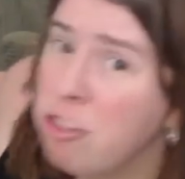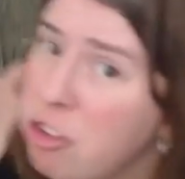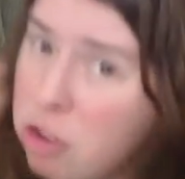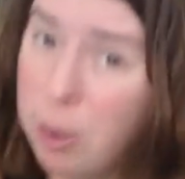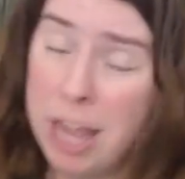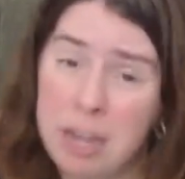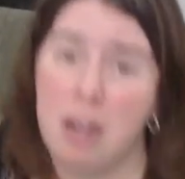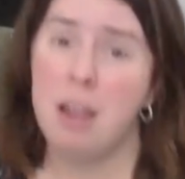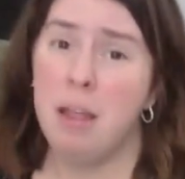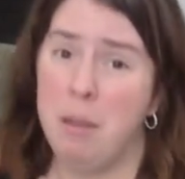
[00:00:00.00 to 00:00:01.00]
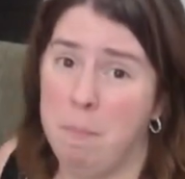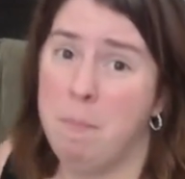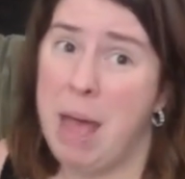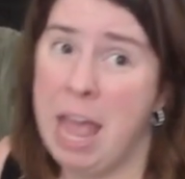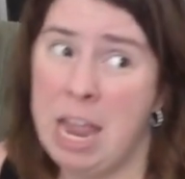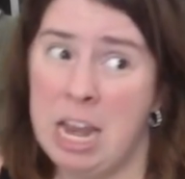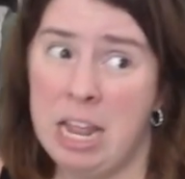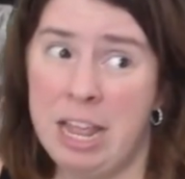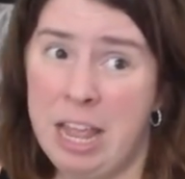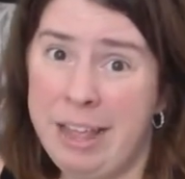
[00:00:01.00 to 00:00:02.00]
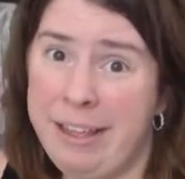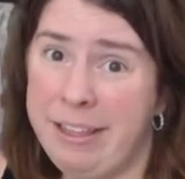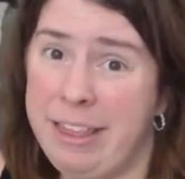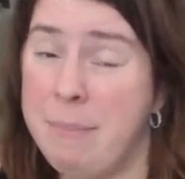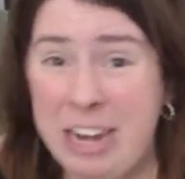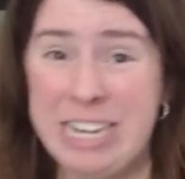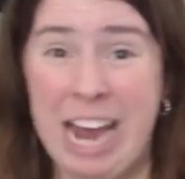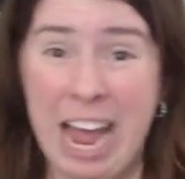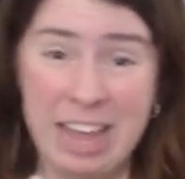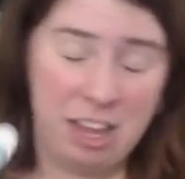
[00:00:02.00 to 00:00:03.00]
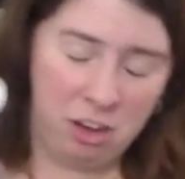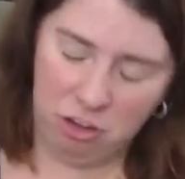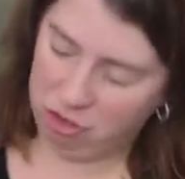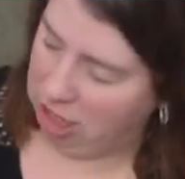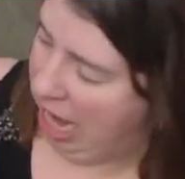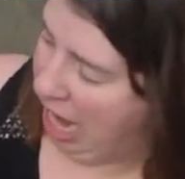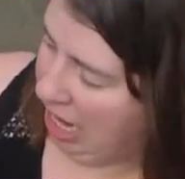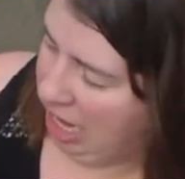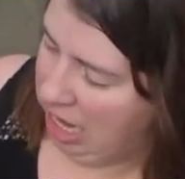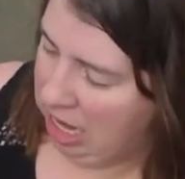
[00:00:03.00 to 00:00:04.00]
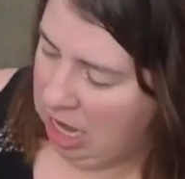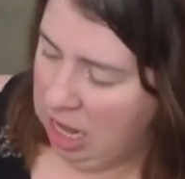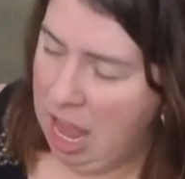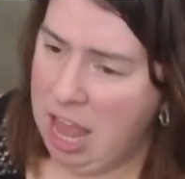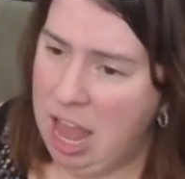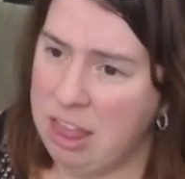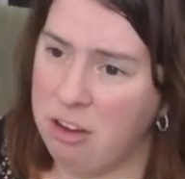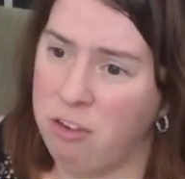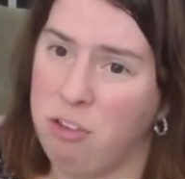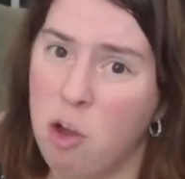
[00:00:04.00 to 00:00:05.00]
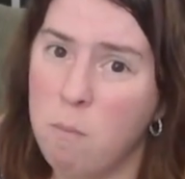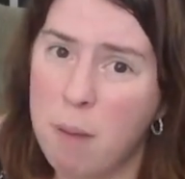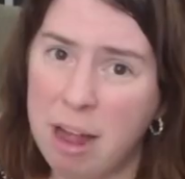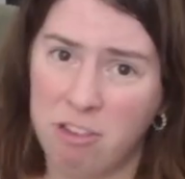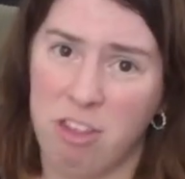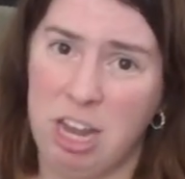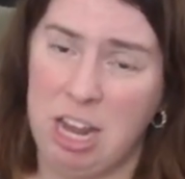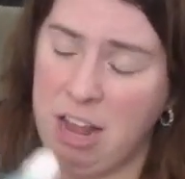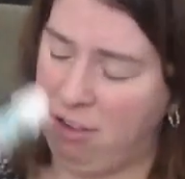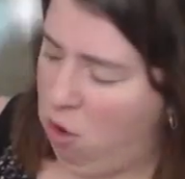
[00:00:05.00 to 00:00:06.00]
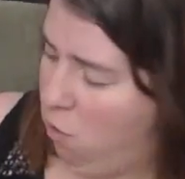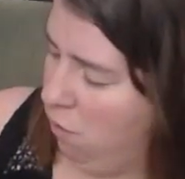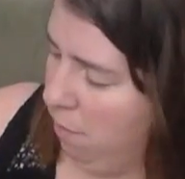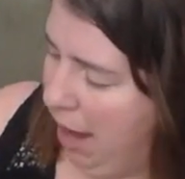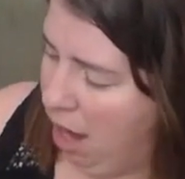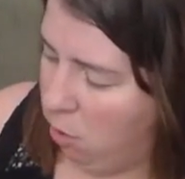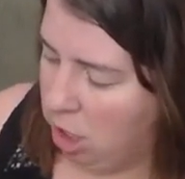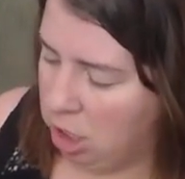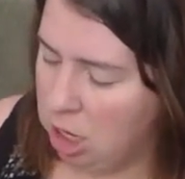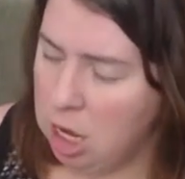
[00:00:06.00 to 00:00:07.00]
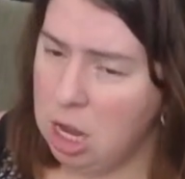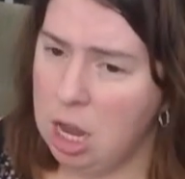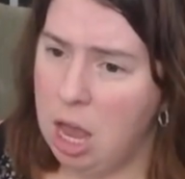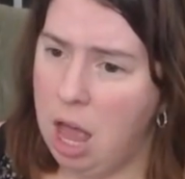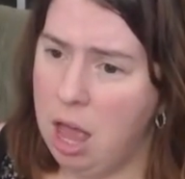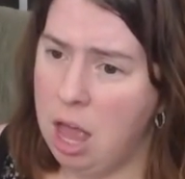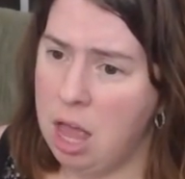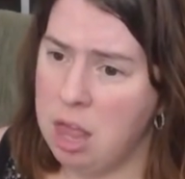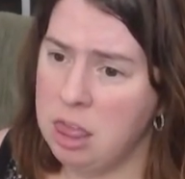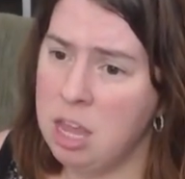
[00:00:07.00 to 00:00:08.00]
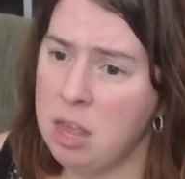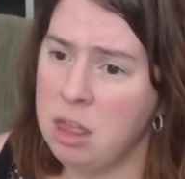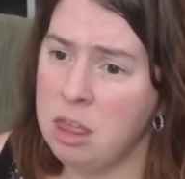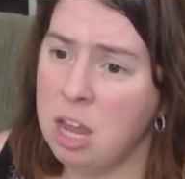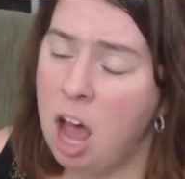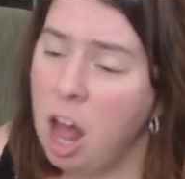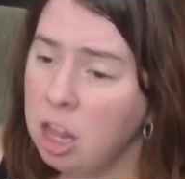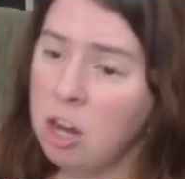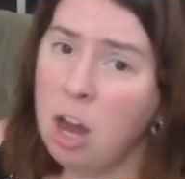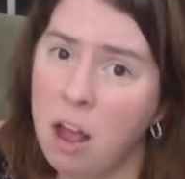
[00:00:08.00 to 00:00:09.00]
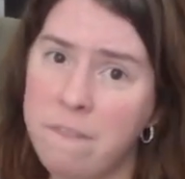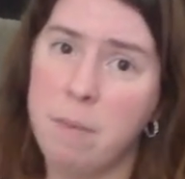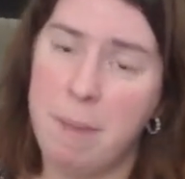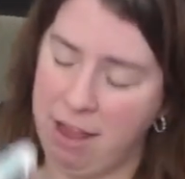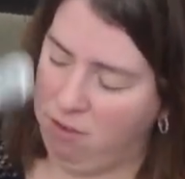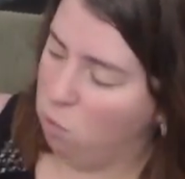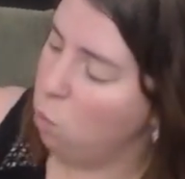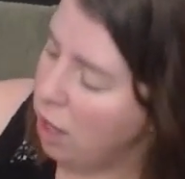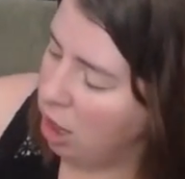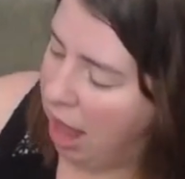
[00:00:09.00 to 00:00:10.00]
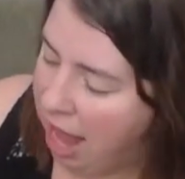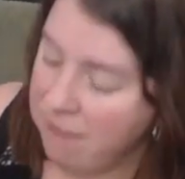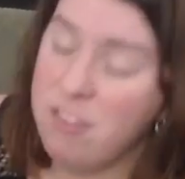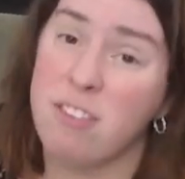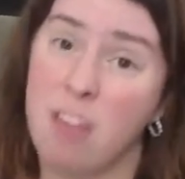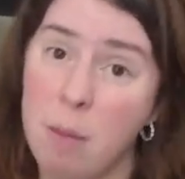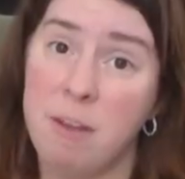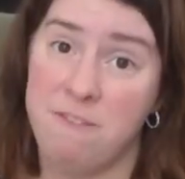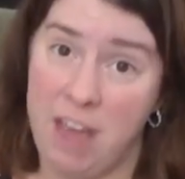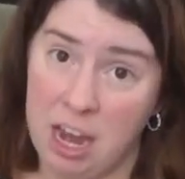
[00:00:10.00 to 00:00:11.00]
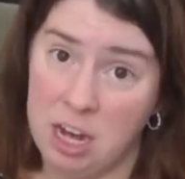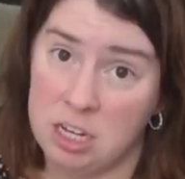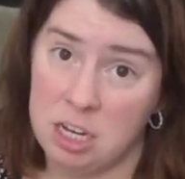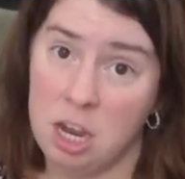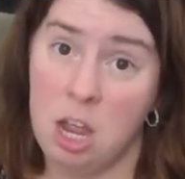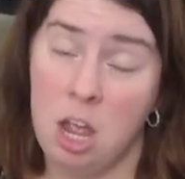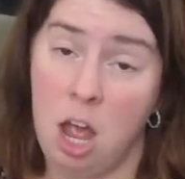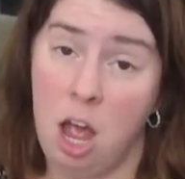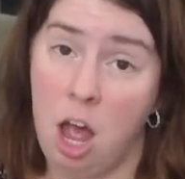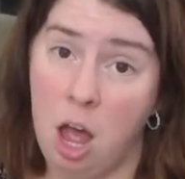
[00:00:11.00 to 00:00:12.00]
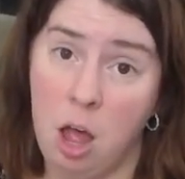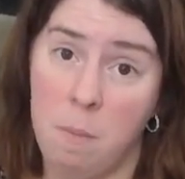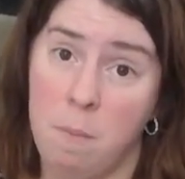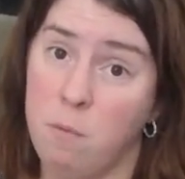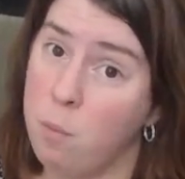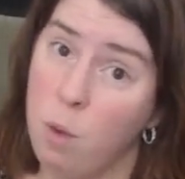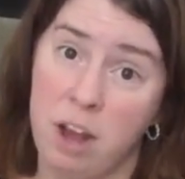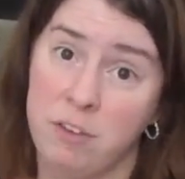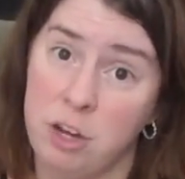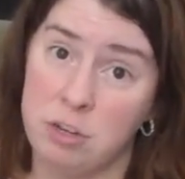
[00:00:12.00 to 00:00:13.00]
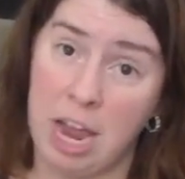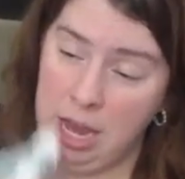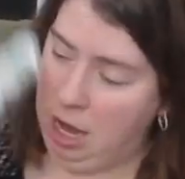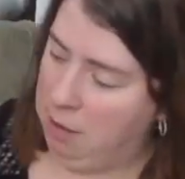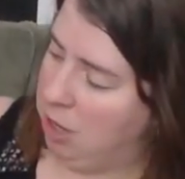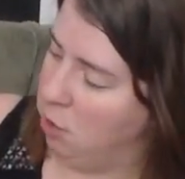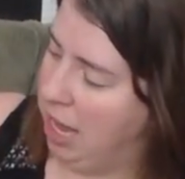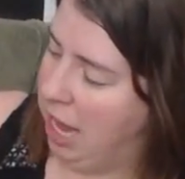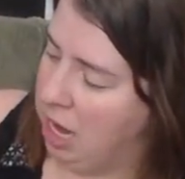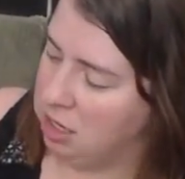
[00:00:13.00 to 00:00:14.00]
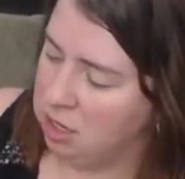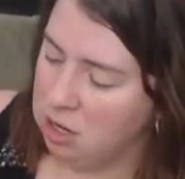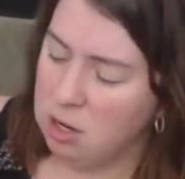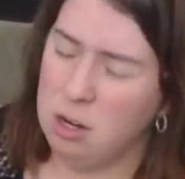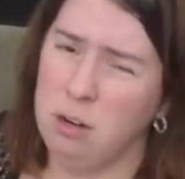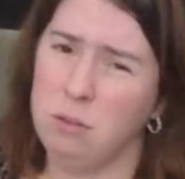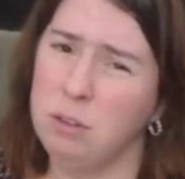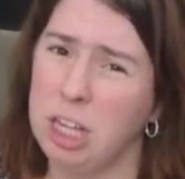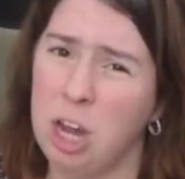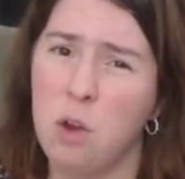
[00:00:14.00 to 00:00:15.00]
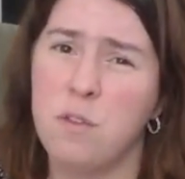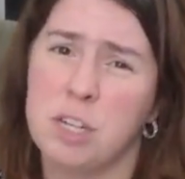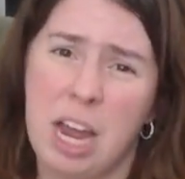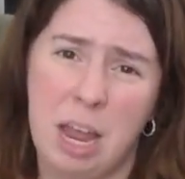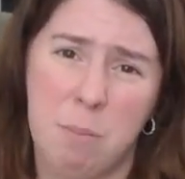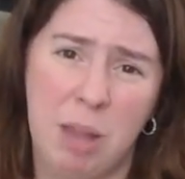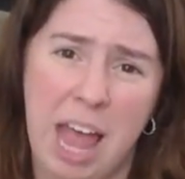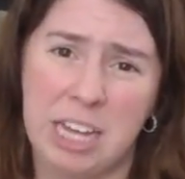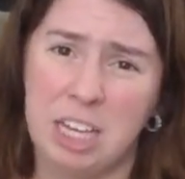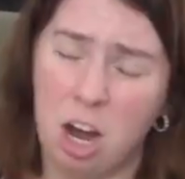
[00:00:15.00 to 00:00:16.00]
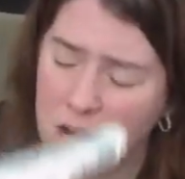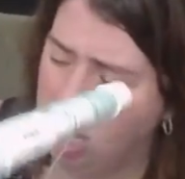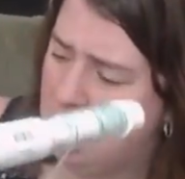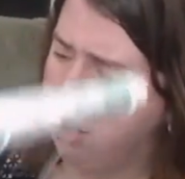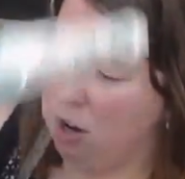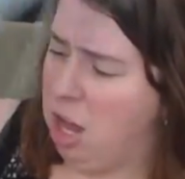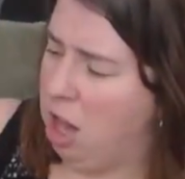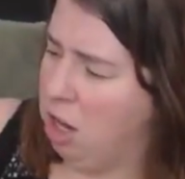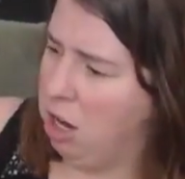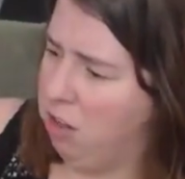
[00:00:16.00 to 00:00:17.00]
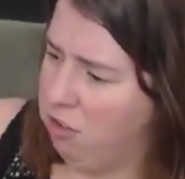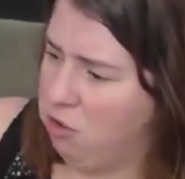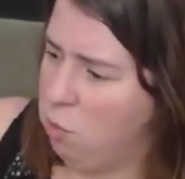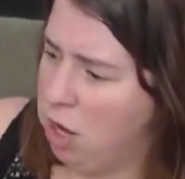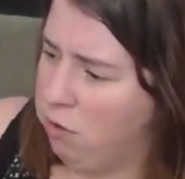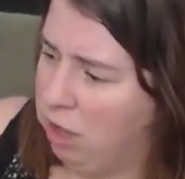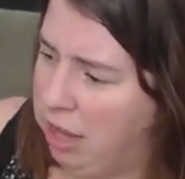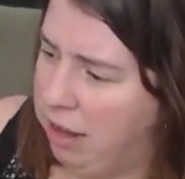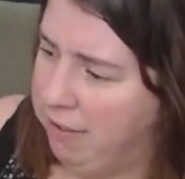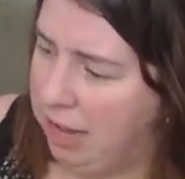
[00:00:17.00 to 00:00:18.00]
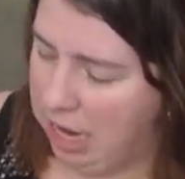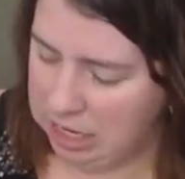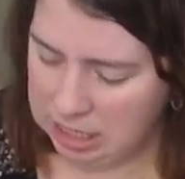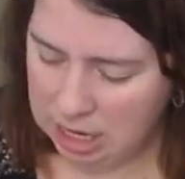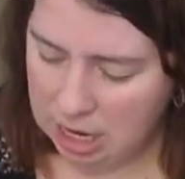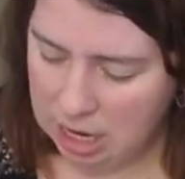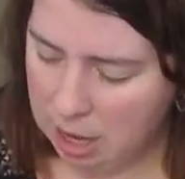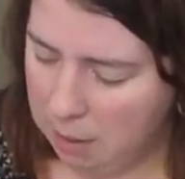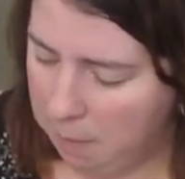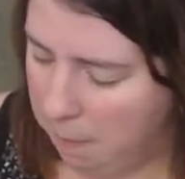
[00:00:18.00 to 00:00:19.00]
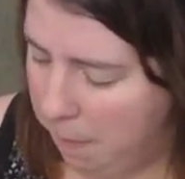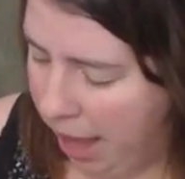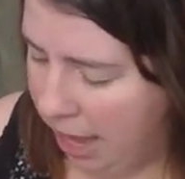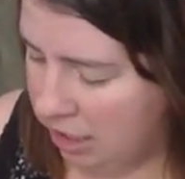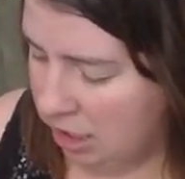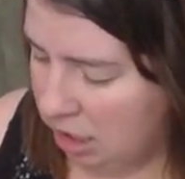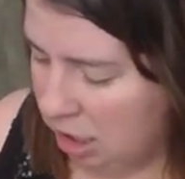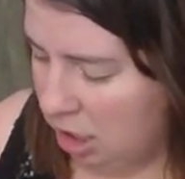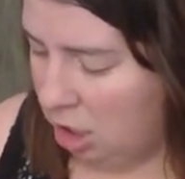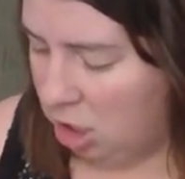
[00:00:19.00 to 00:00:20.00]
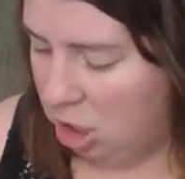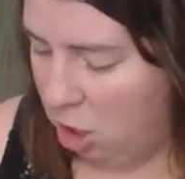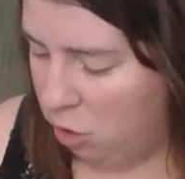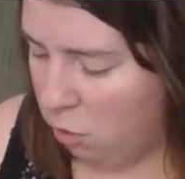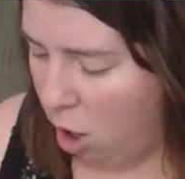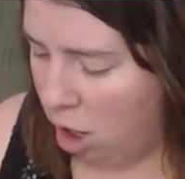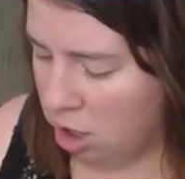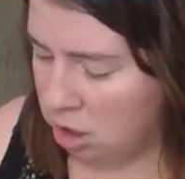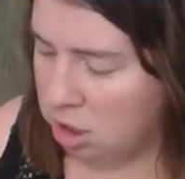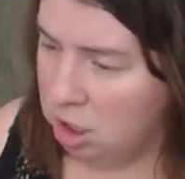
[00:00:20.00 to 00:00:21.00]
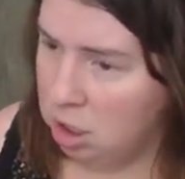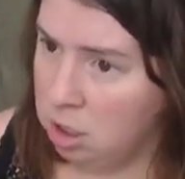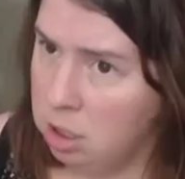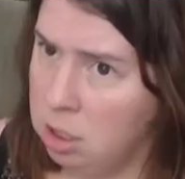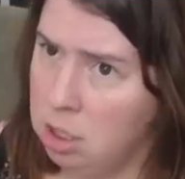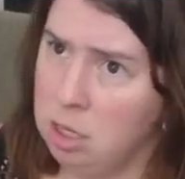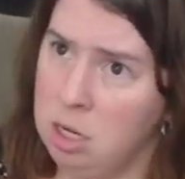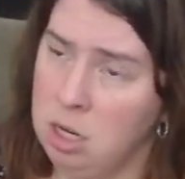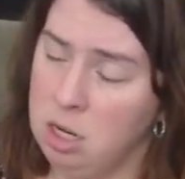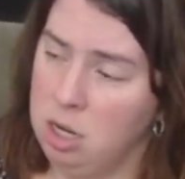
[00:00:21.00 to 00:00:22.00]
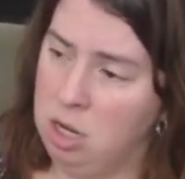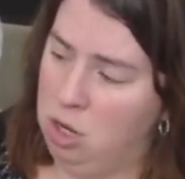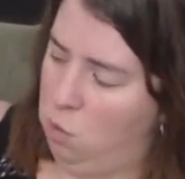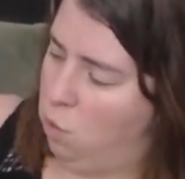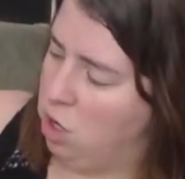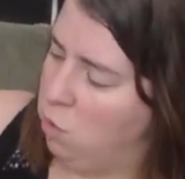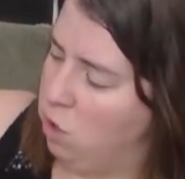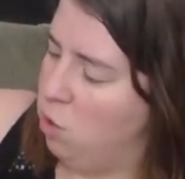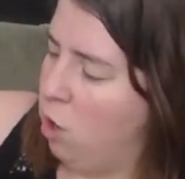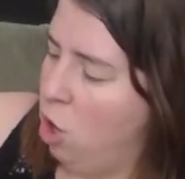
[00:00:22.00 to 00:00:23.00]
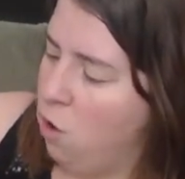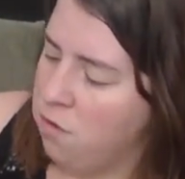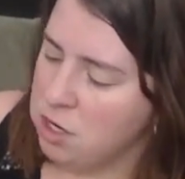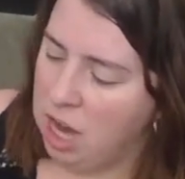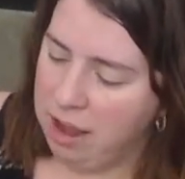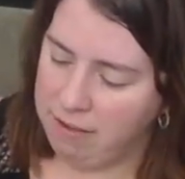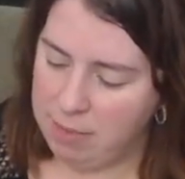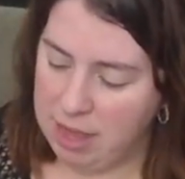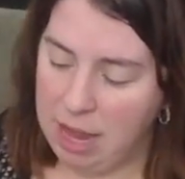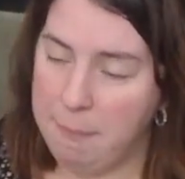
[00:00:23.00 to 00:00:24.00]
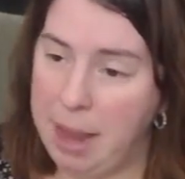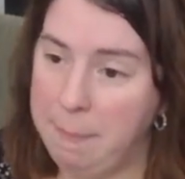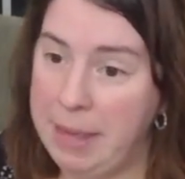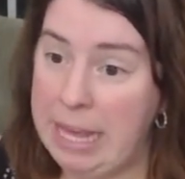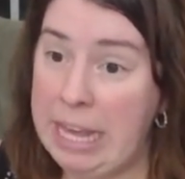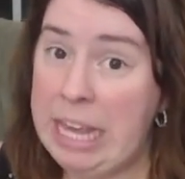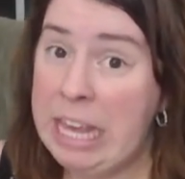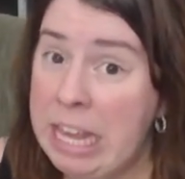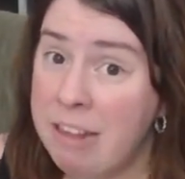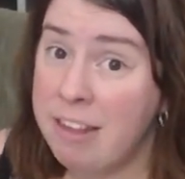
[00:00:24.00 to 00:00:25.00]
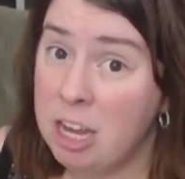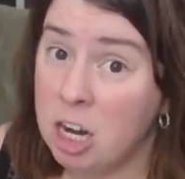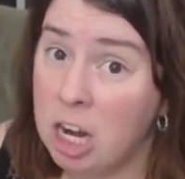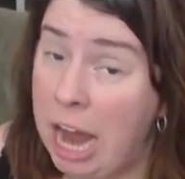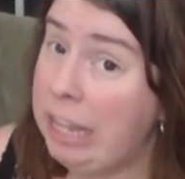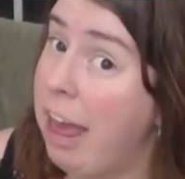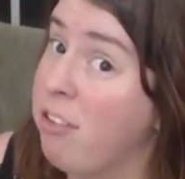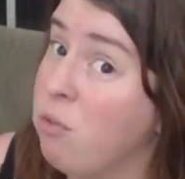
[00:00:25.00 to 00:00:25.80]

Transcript: to it, but the amount of dye that you're usually adding, there's so much that it gets overpowered. The color of the base will have some effect from whatever you dye it. I mean, you can't really overdye a black yarn another color. It's just you wouldn't really see it. But, you know, you aren't, when you want to overdye something, it might be easier and less